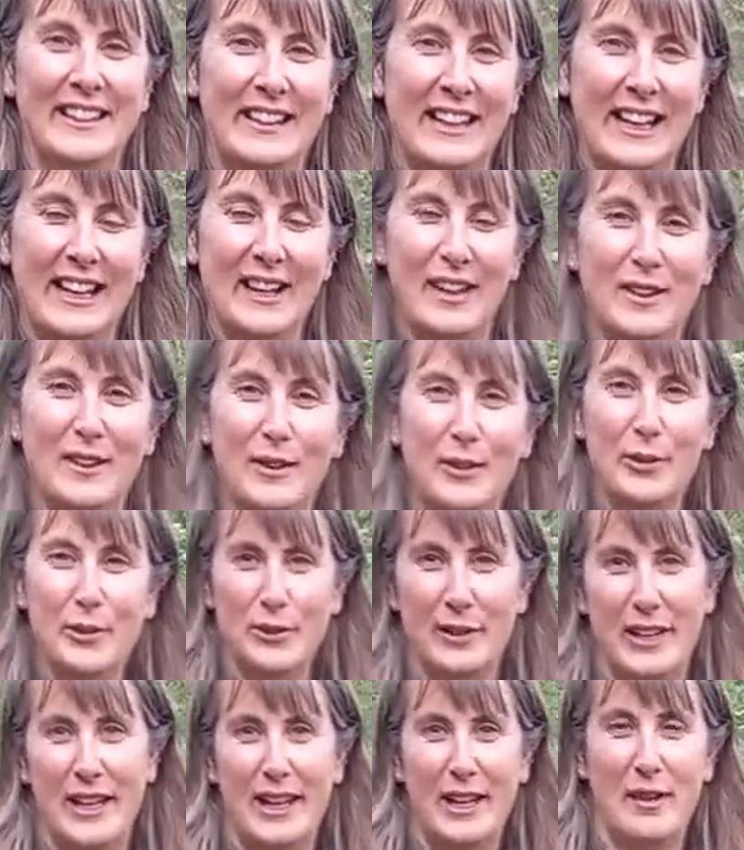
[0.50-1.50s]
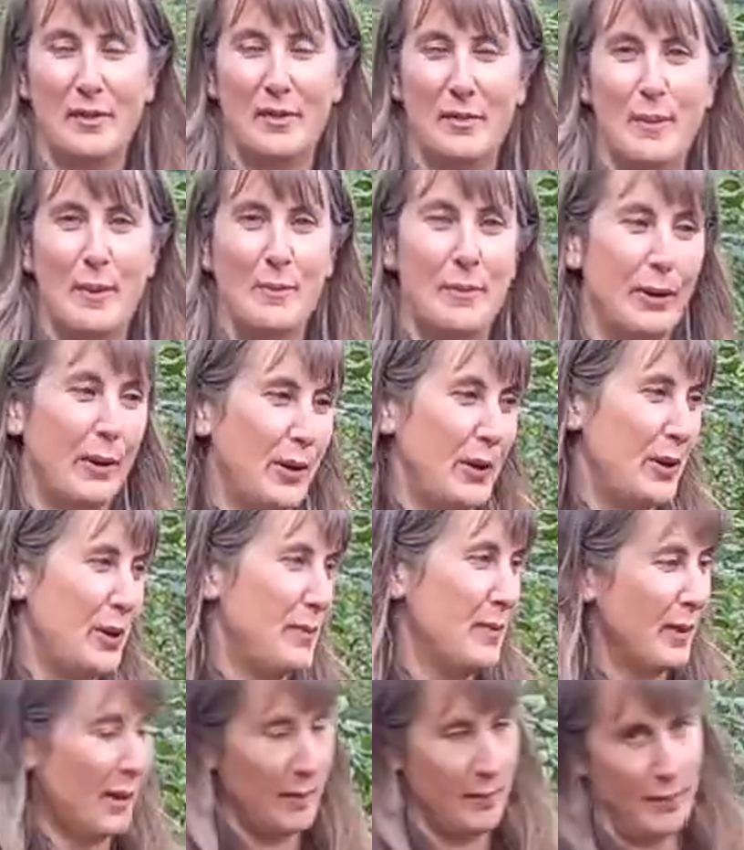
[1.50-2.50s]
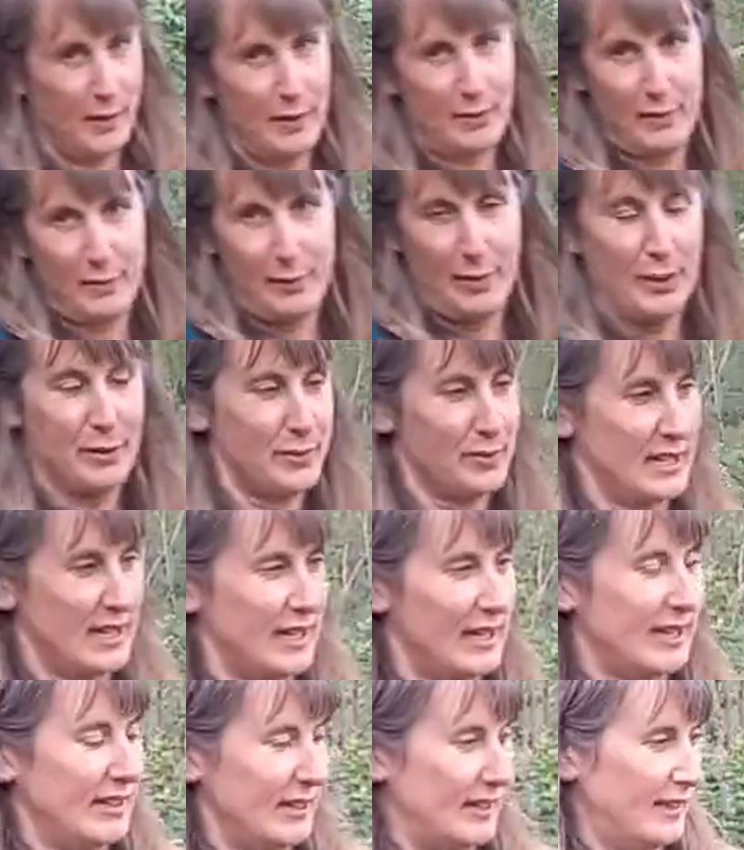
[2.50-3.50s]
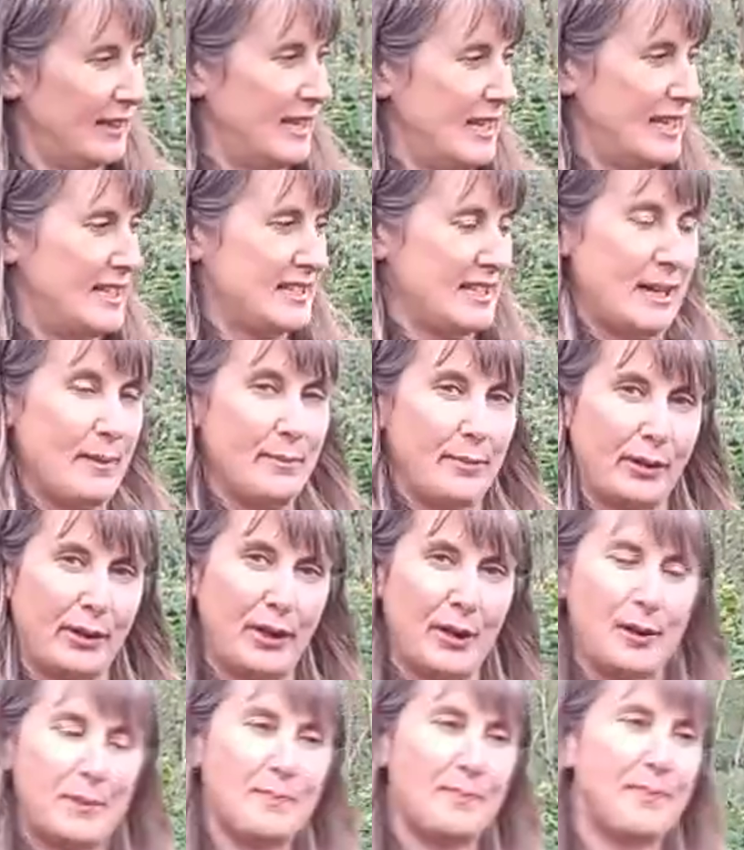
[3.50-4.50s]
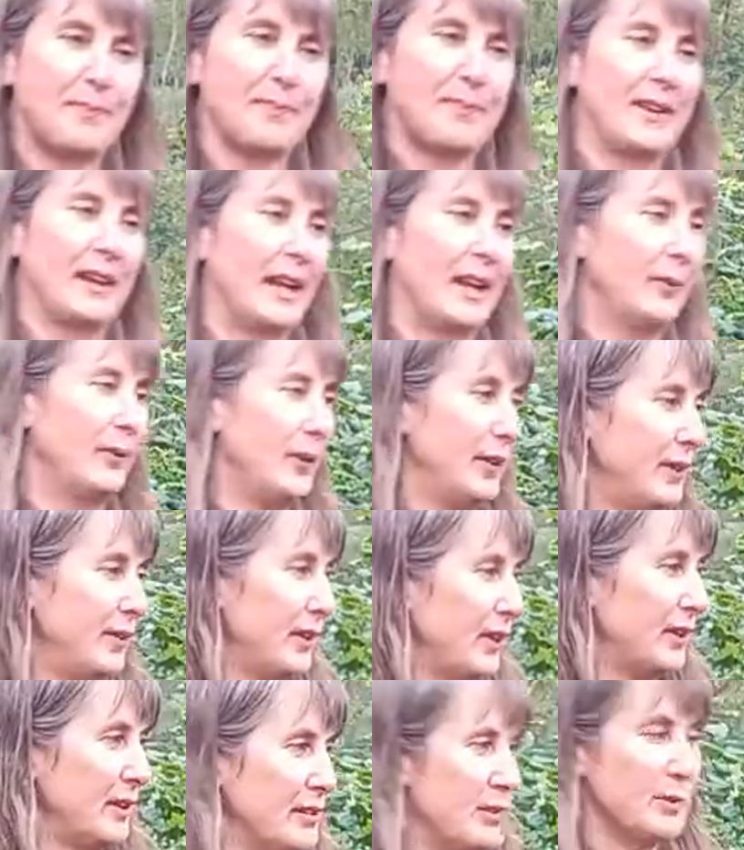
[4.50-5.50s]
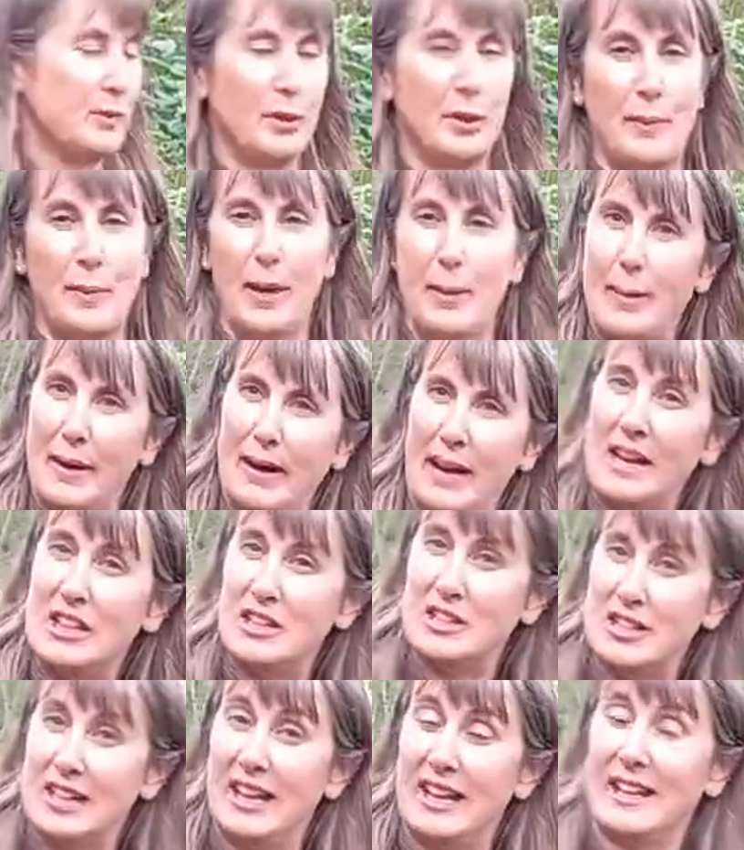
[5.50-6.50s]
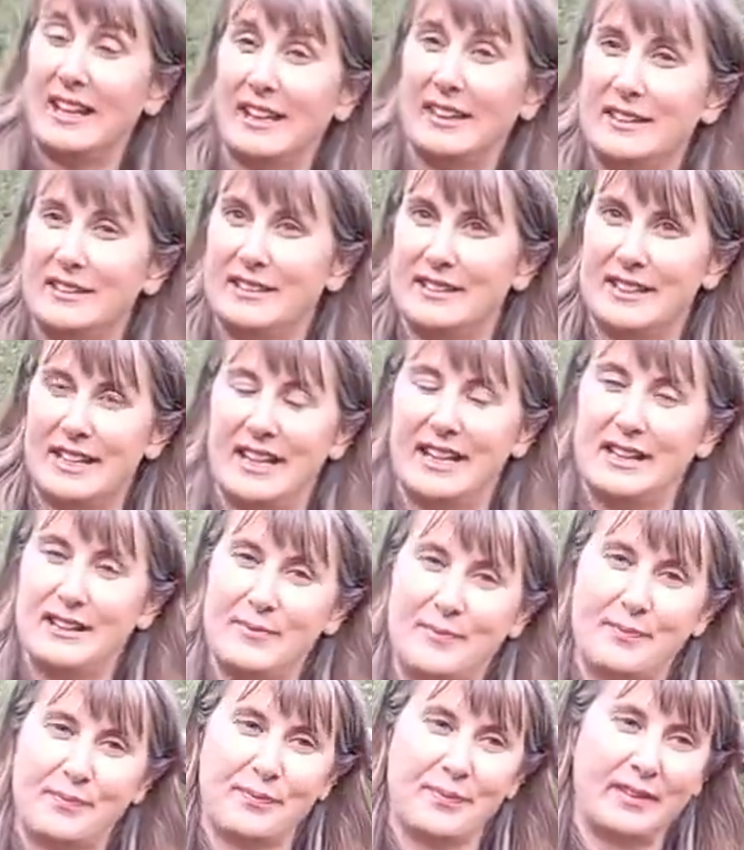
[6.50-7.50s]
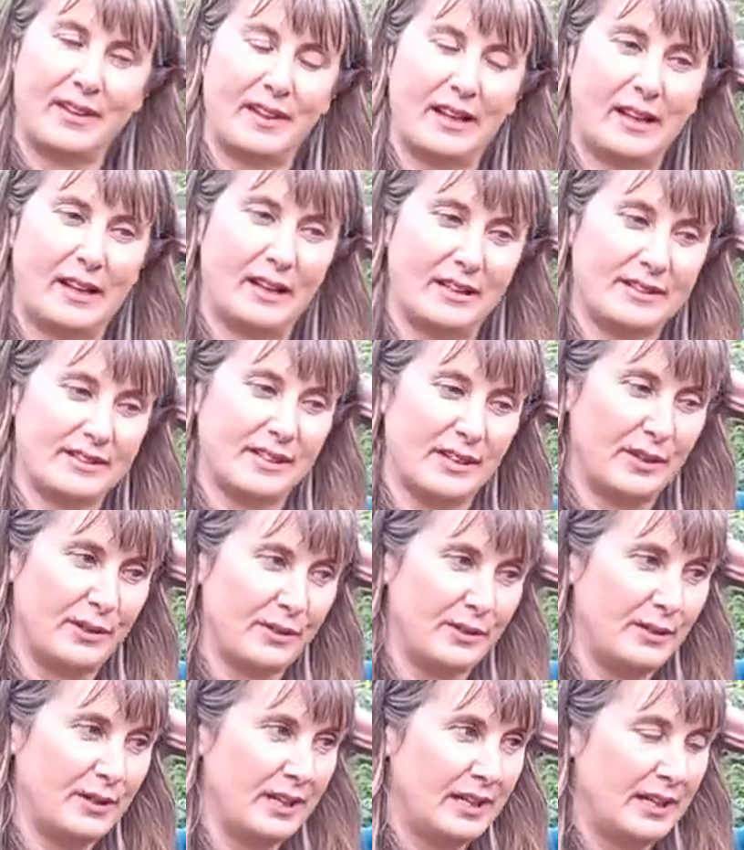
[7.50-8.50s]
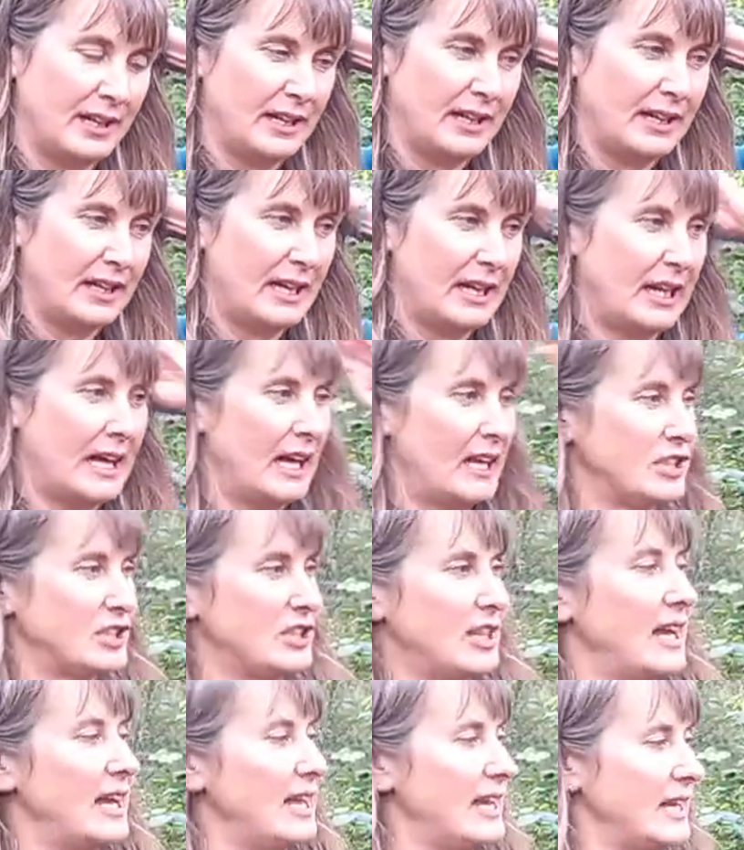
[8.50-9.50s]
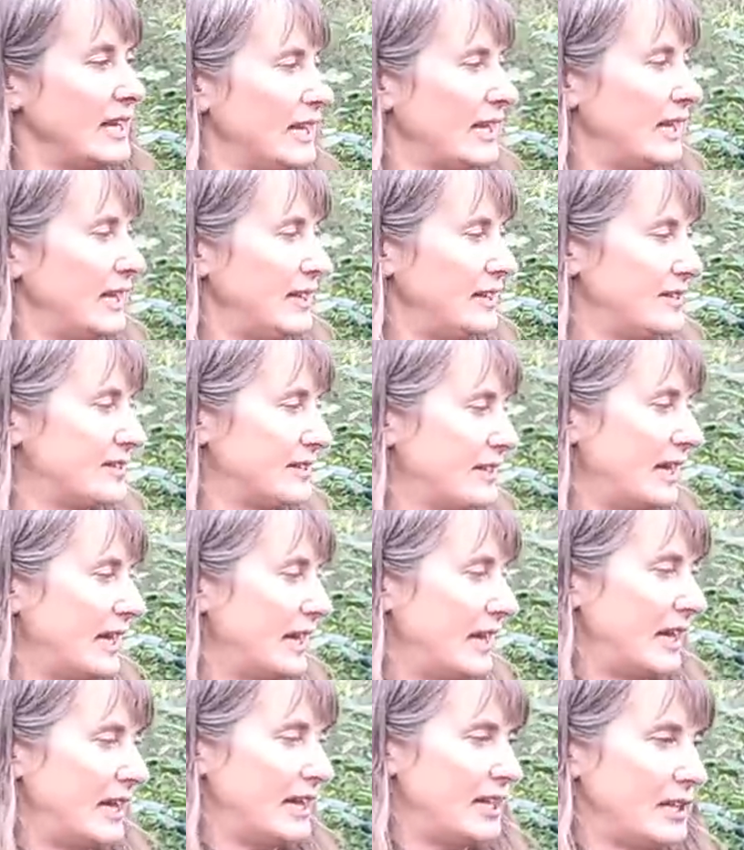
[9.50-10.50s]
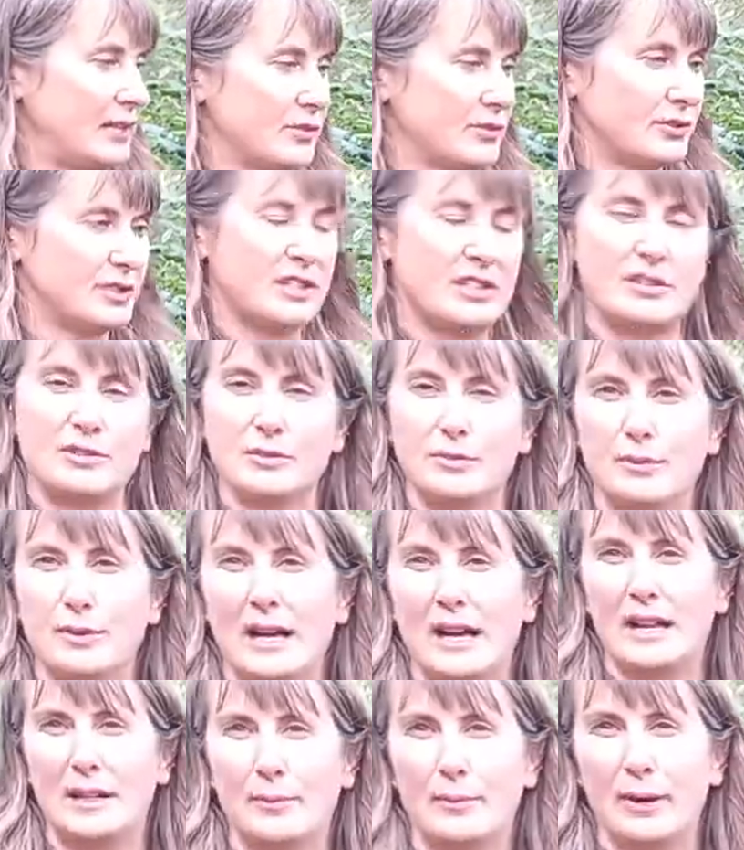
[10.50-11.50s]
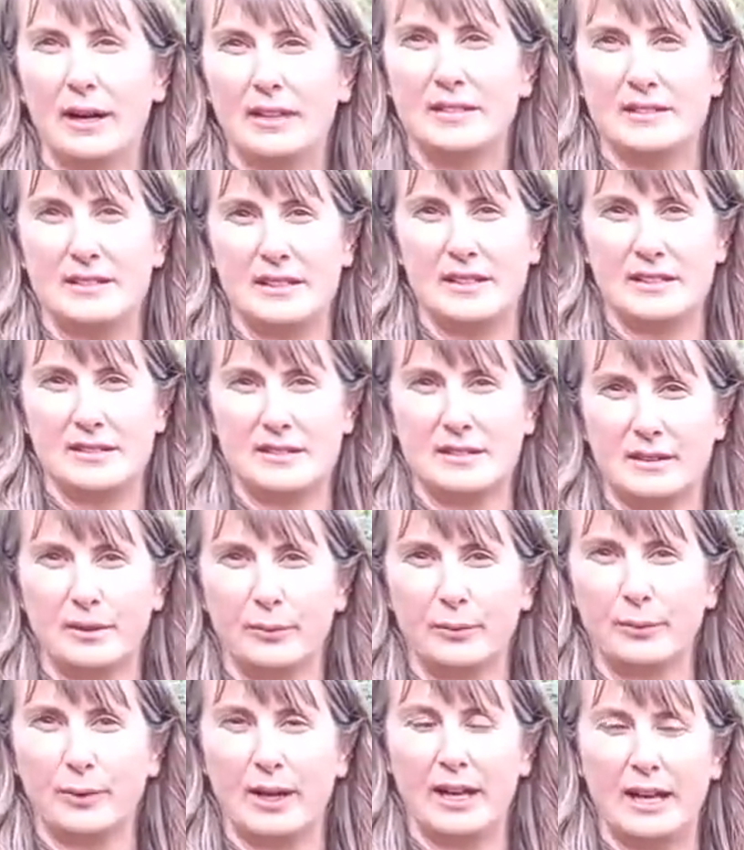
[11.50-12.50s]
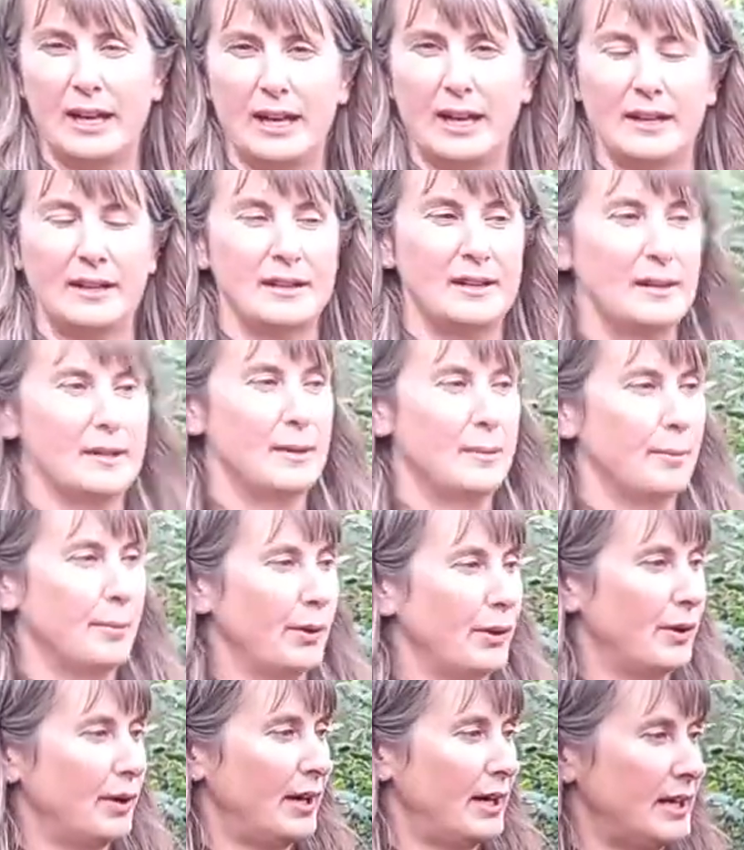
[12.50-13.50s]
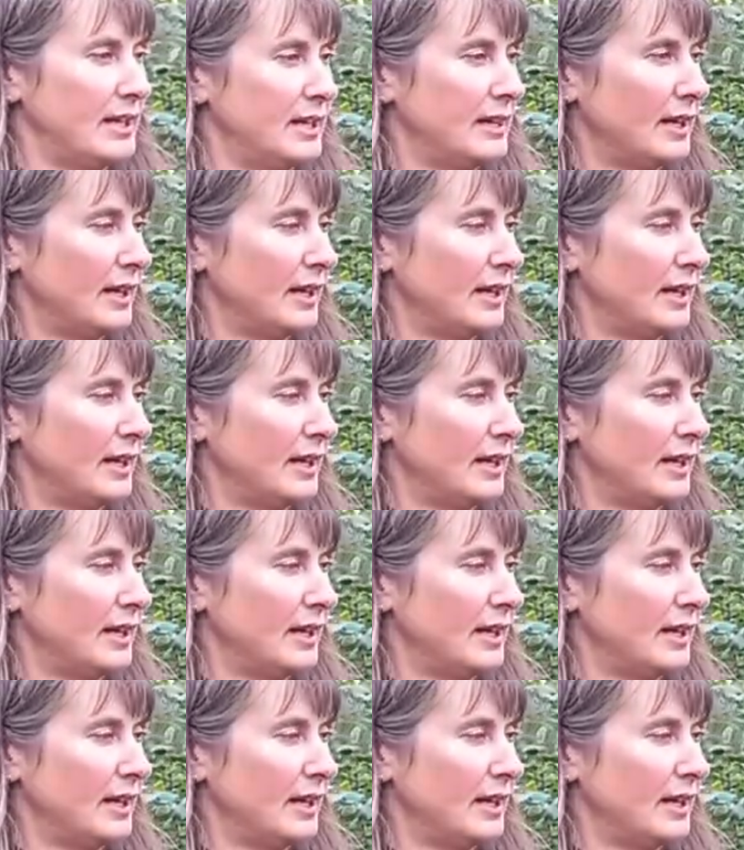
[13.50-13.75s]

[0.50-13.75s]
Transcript: Hello, Laura here from Embercombe. I'm the Rewilding Lead at Embercombe, and we're going to talk a bit about hedge laying today. So hedge laying is a traditional land practice whereby